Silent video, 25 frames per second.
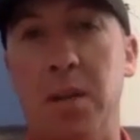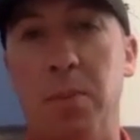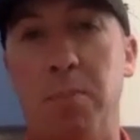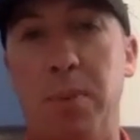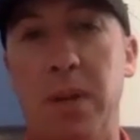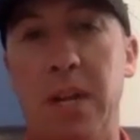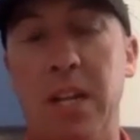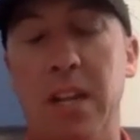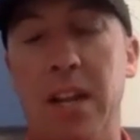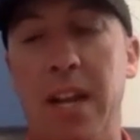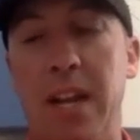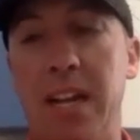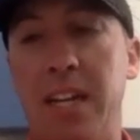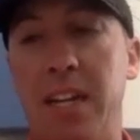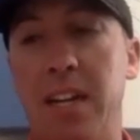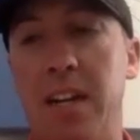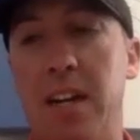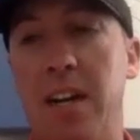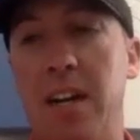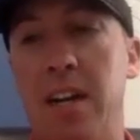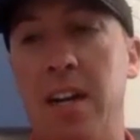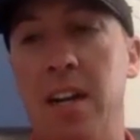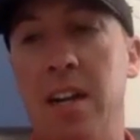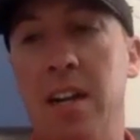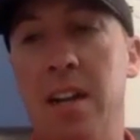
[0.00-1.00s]

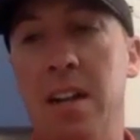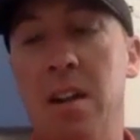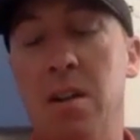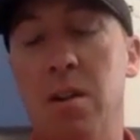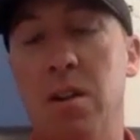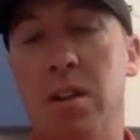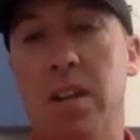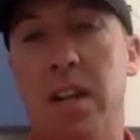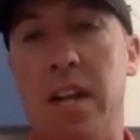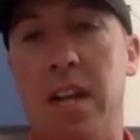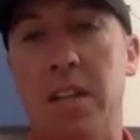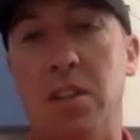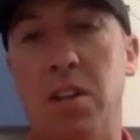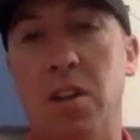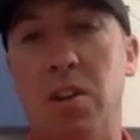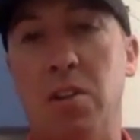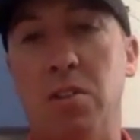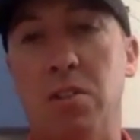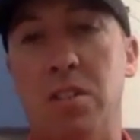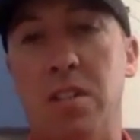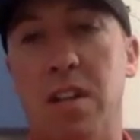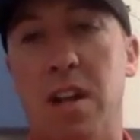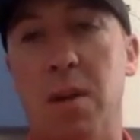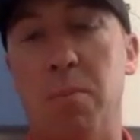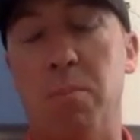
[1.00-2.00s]
like
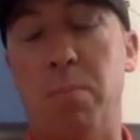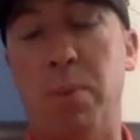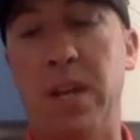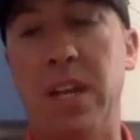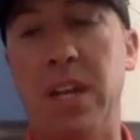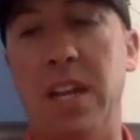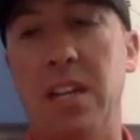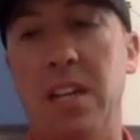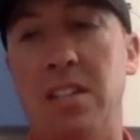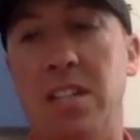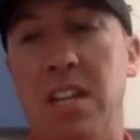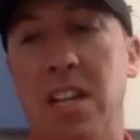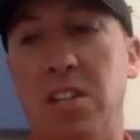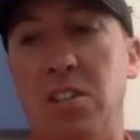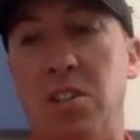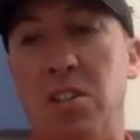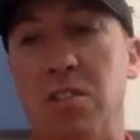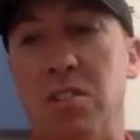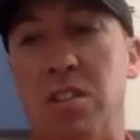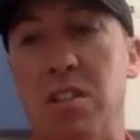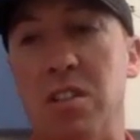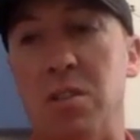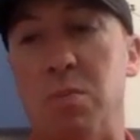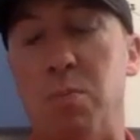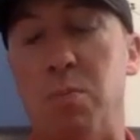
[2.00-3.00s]
those PE teachers
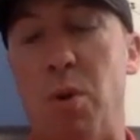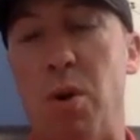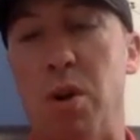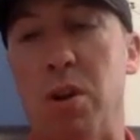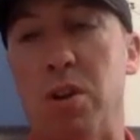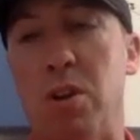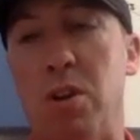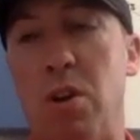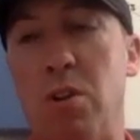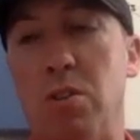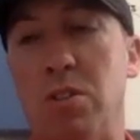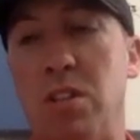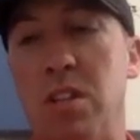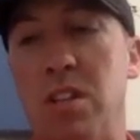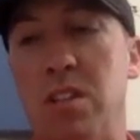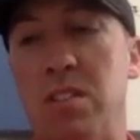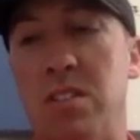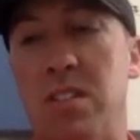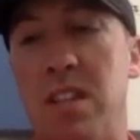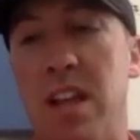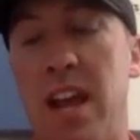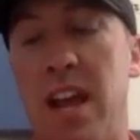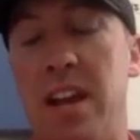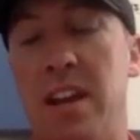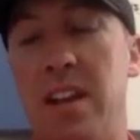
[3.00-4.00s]
and sport coaches
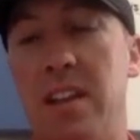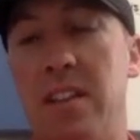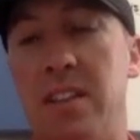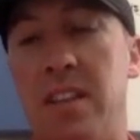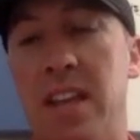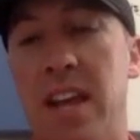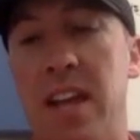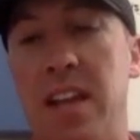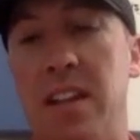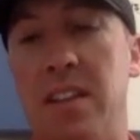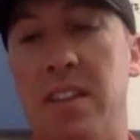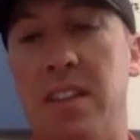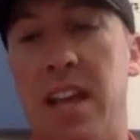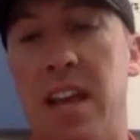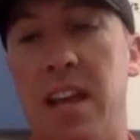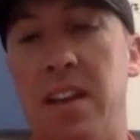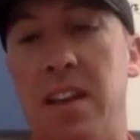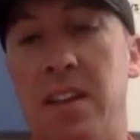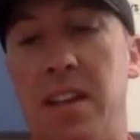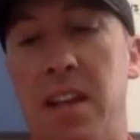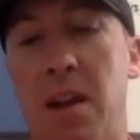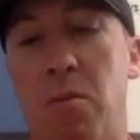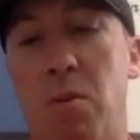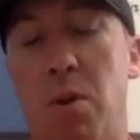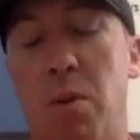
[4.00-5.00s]
that
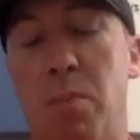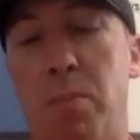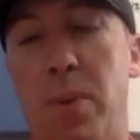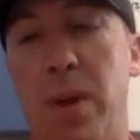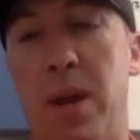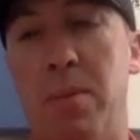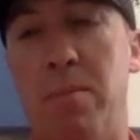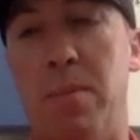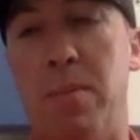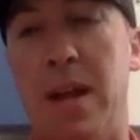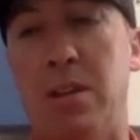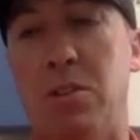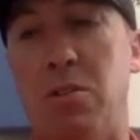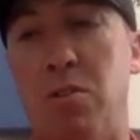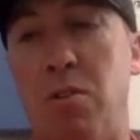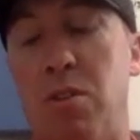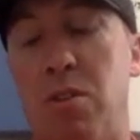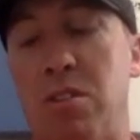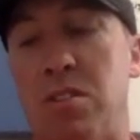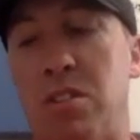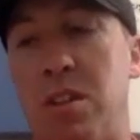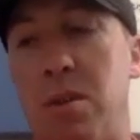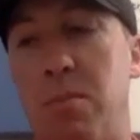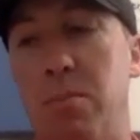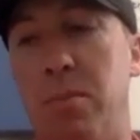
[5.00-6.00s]
were big
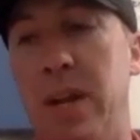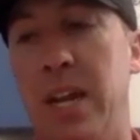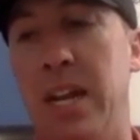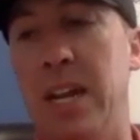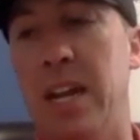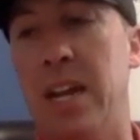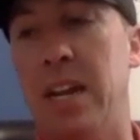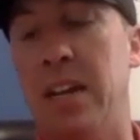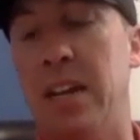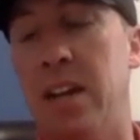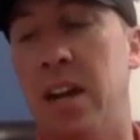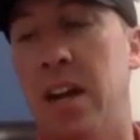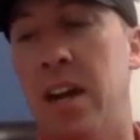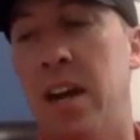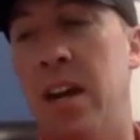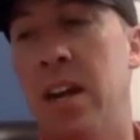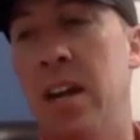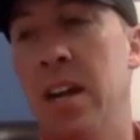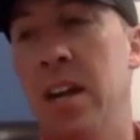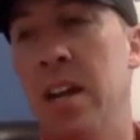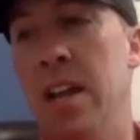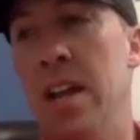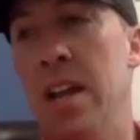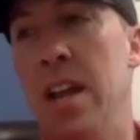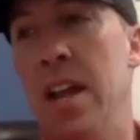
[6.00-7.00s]
mentors to me.
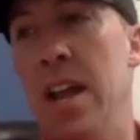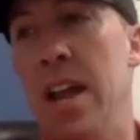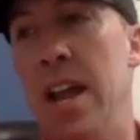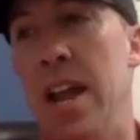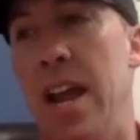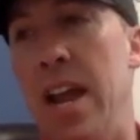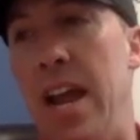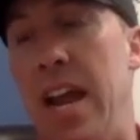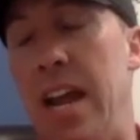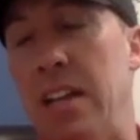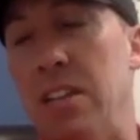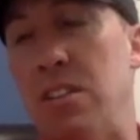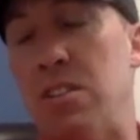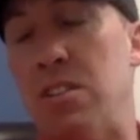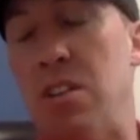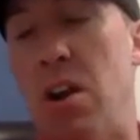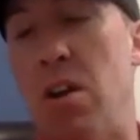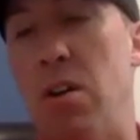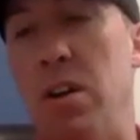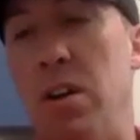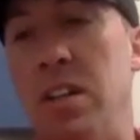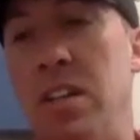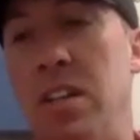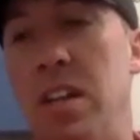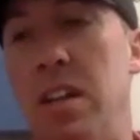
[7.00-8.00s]
And
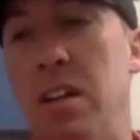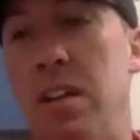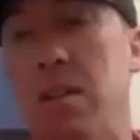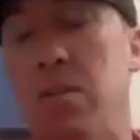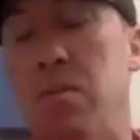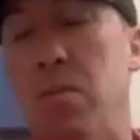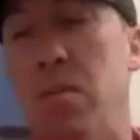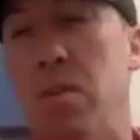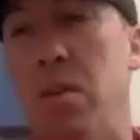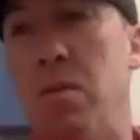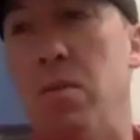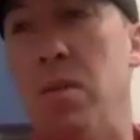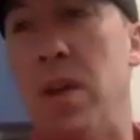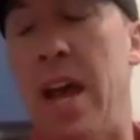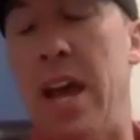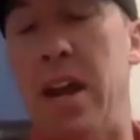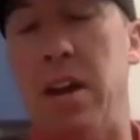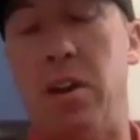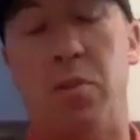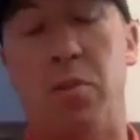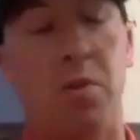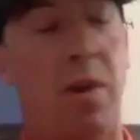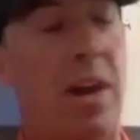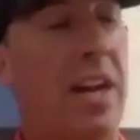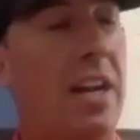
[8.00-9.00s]
so I had a
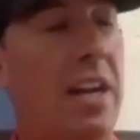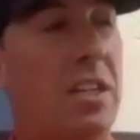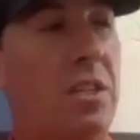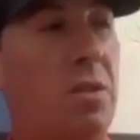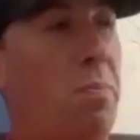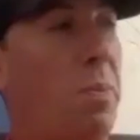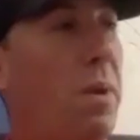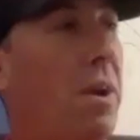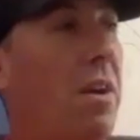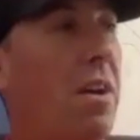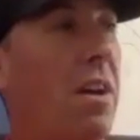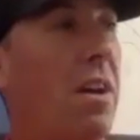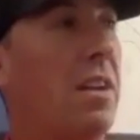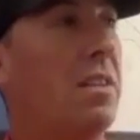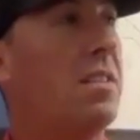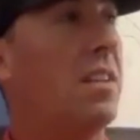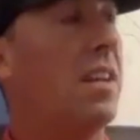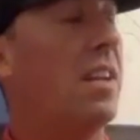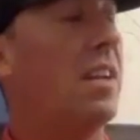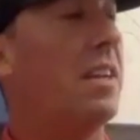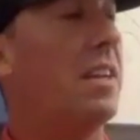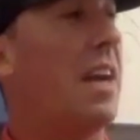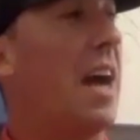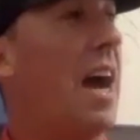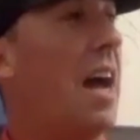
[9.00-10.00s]
great experience
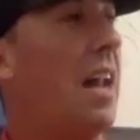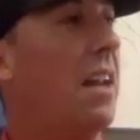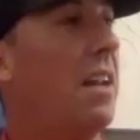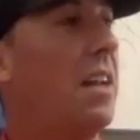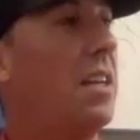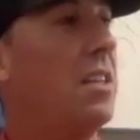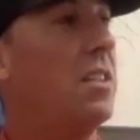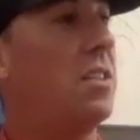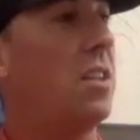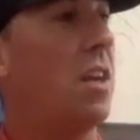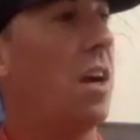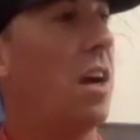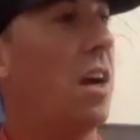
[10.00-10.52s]
in college